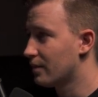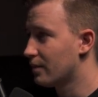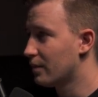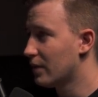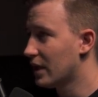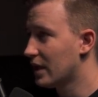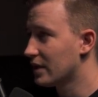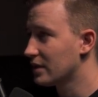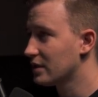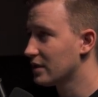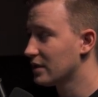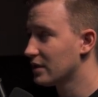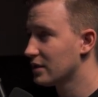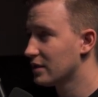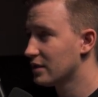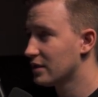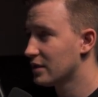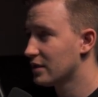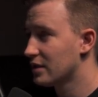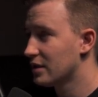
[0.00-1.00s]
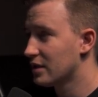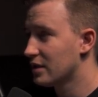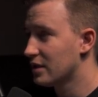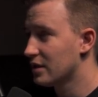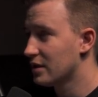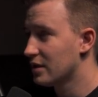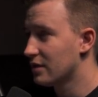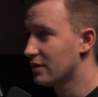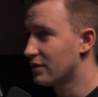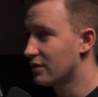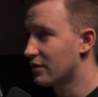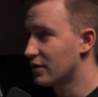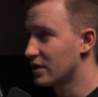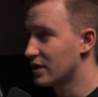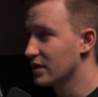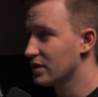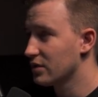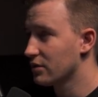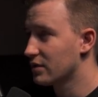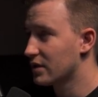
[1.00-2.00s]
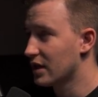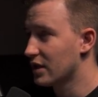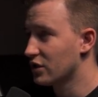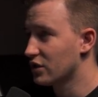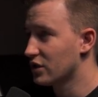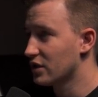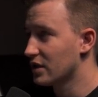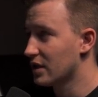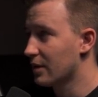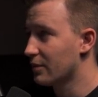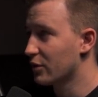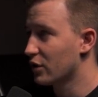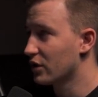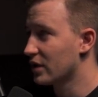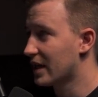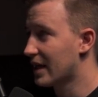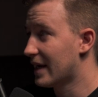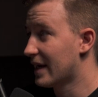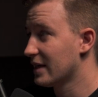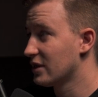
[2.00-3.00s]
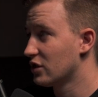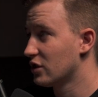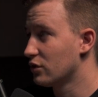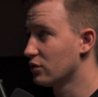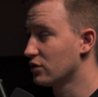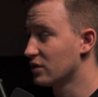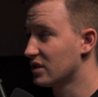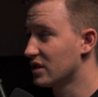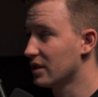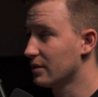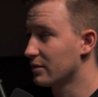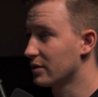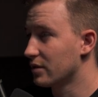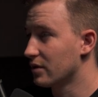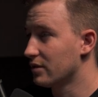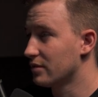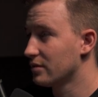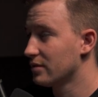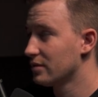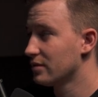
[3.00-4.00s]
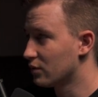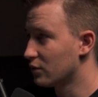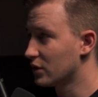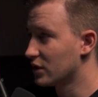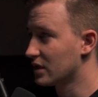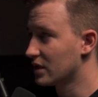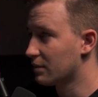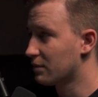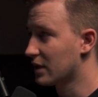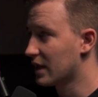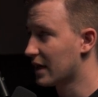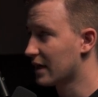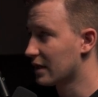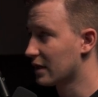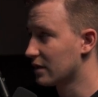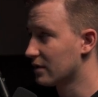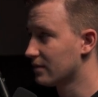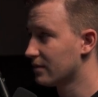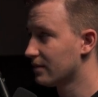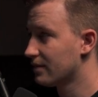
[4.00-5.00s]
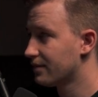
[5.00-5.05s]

But for this occasion I'm gonna actually use deep glow which is a plugin.